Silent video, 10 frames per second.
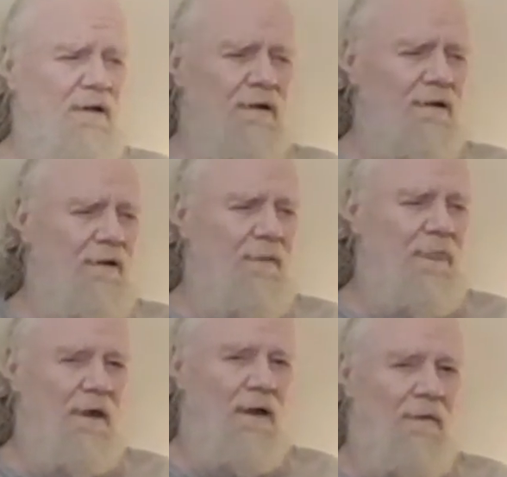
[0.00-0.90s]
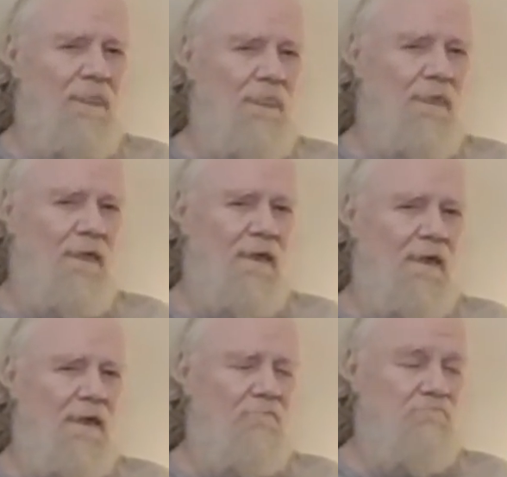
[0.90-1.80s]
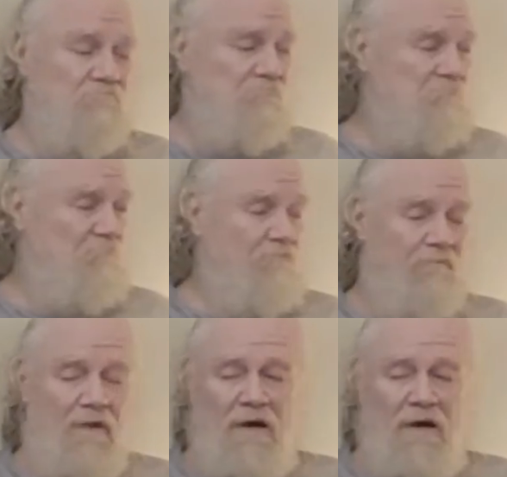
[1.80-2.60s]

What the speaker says: So you're not having sex anymore? You're telling me?